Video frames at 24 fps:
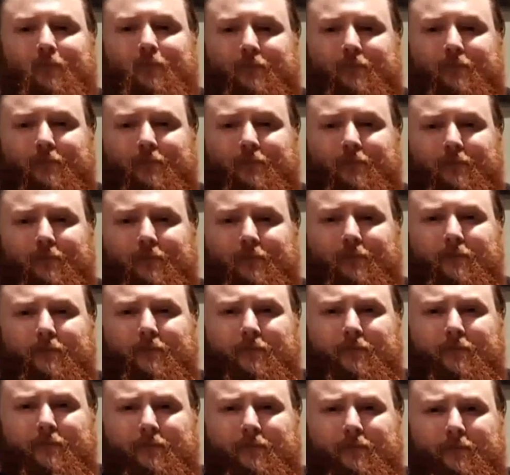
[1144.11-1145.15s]

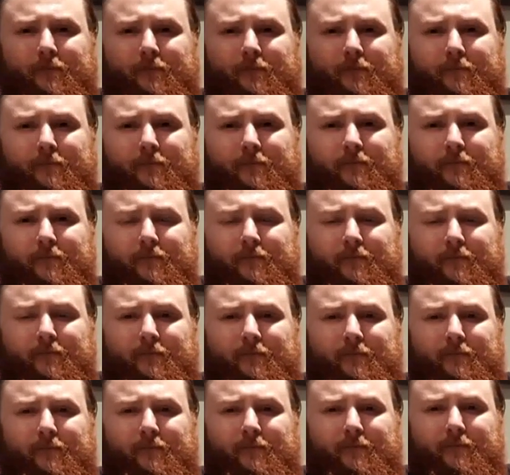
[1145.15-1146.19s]

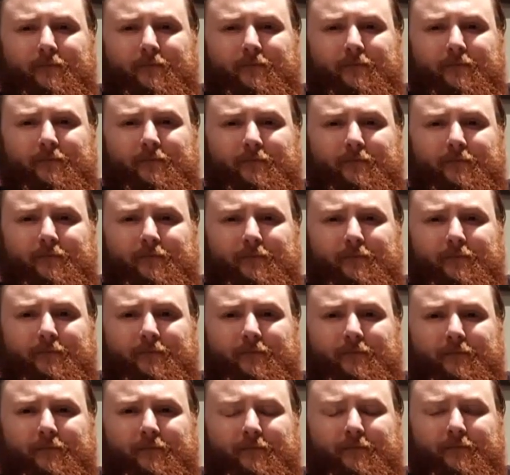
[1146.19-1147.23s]

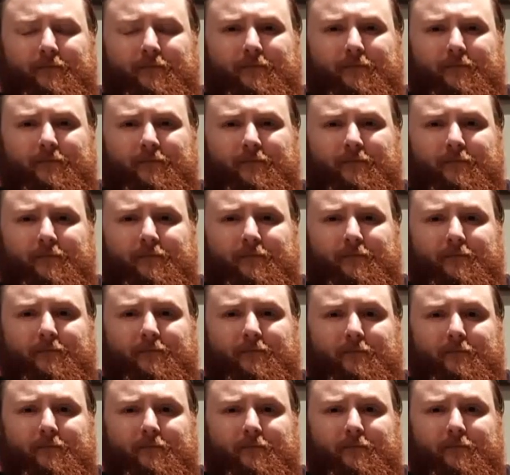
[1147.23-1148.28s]

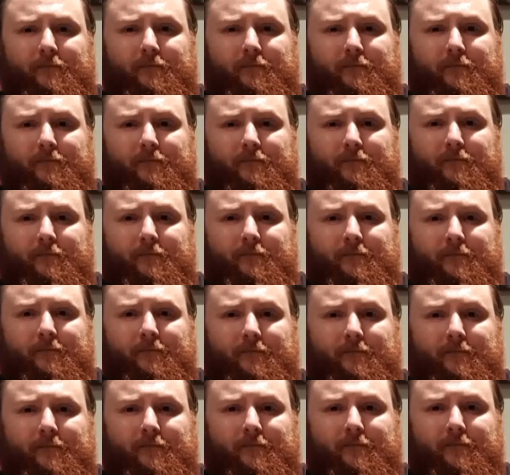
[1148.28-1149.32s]

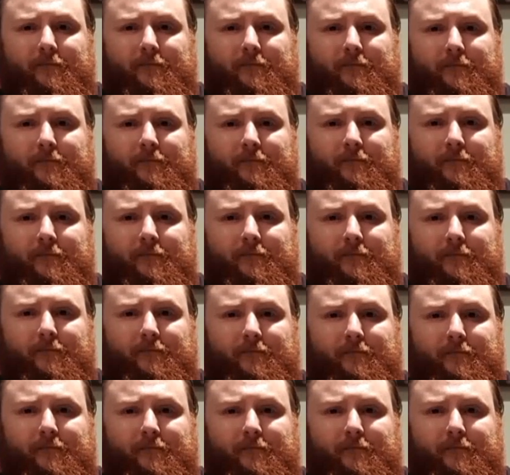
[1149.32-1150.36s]

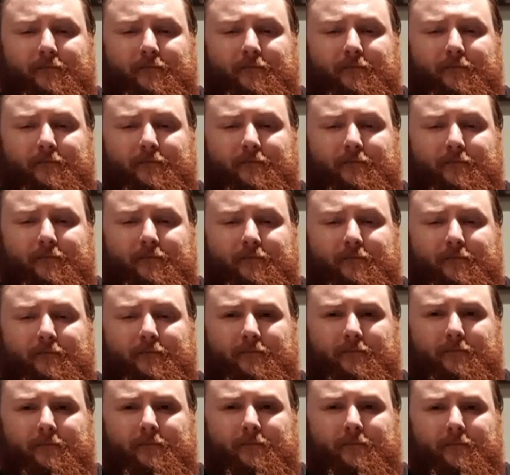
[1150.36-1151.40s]

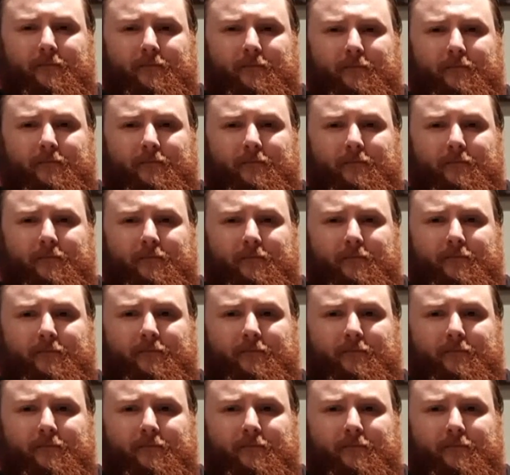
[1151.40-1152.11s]
(silent)